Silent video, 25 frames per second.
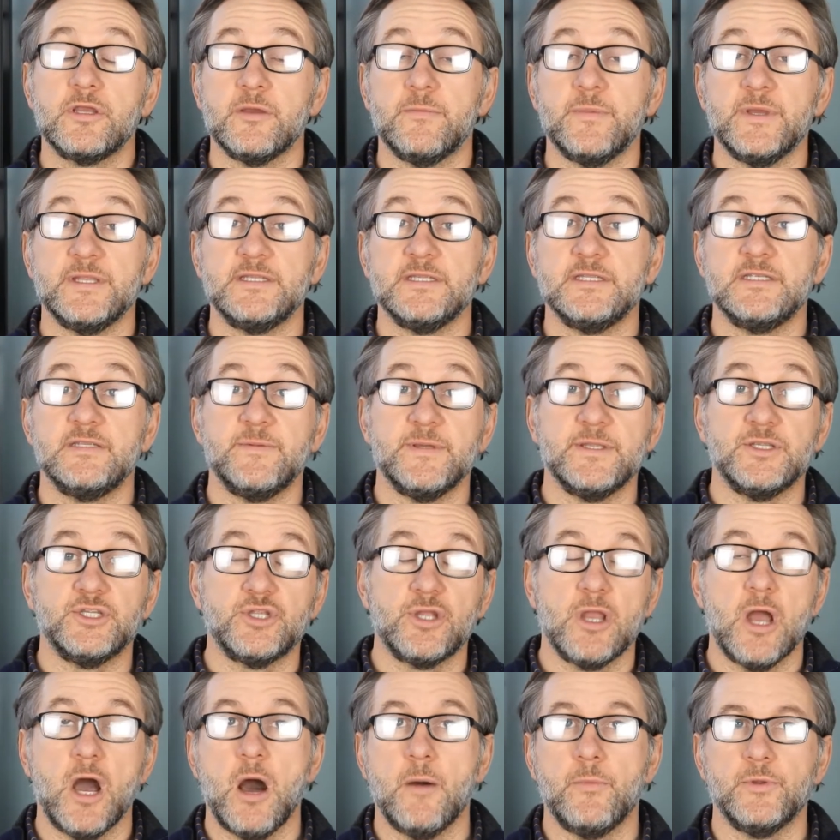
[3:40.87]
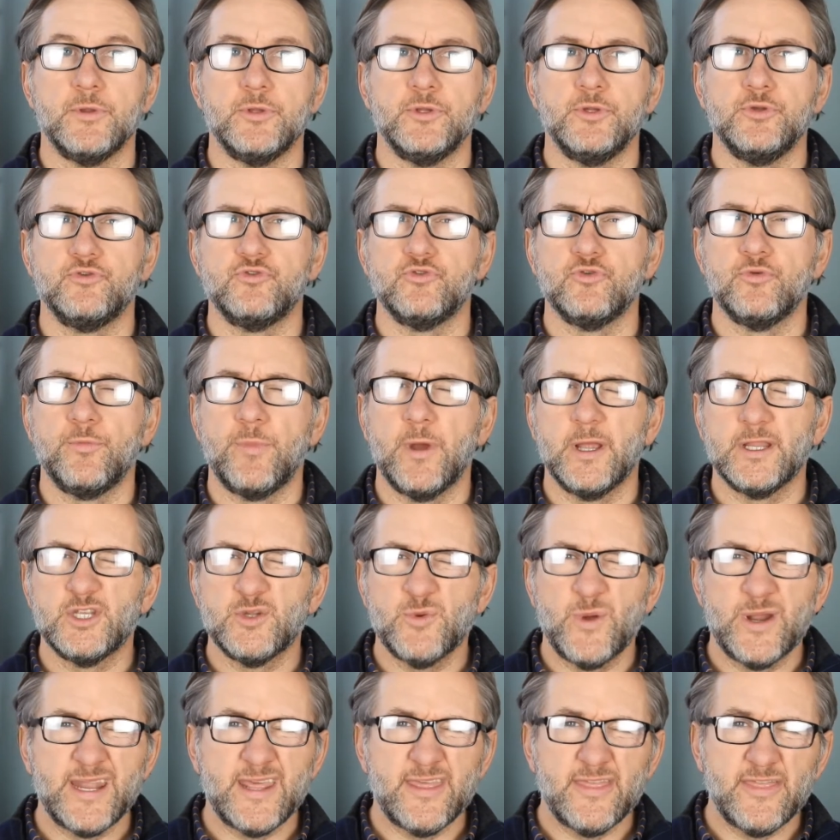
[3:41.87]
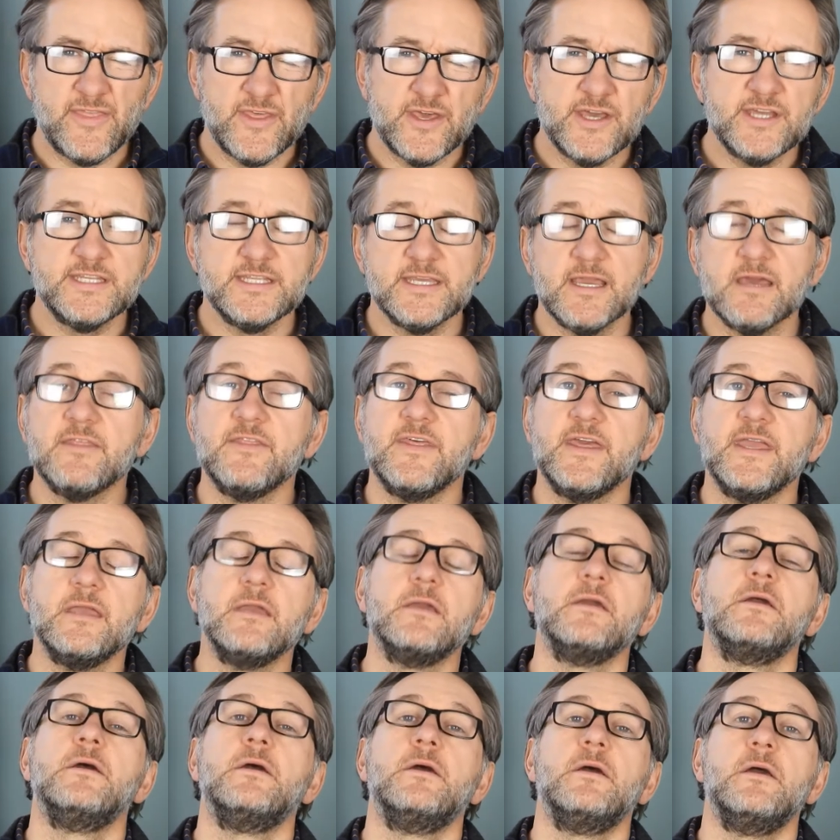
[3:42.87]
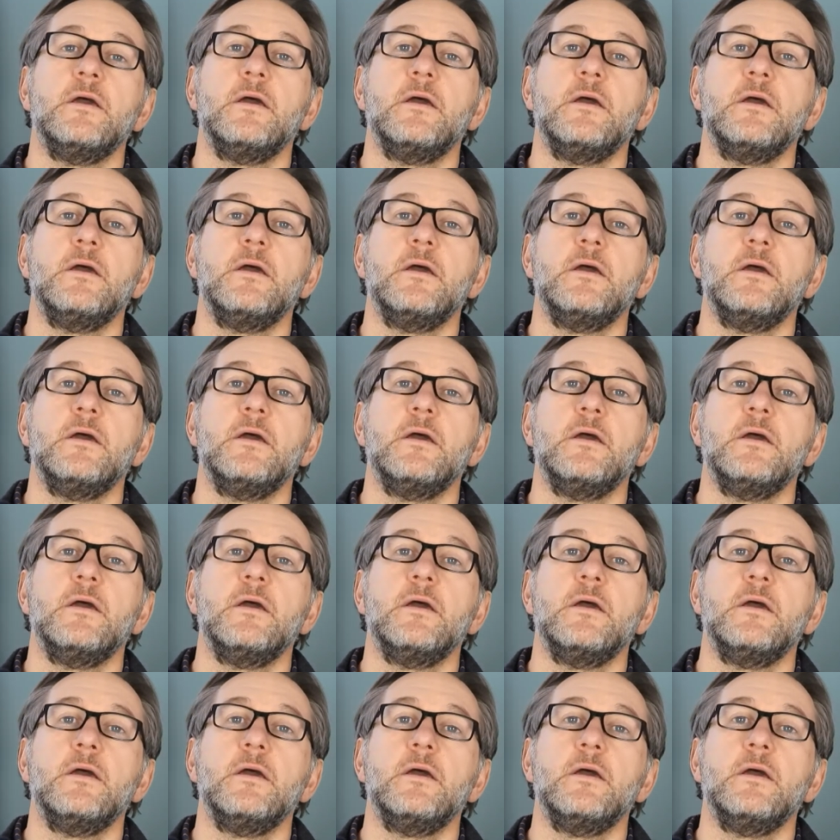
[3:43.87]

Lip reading: committed to be carbon neutral by 2030, I think.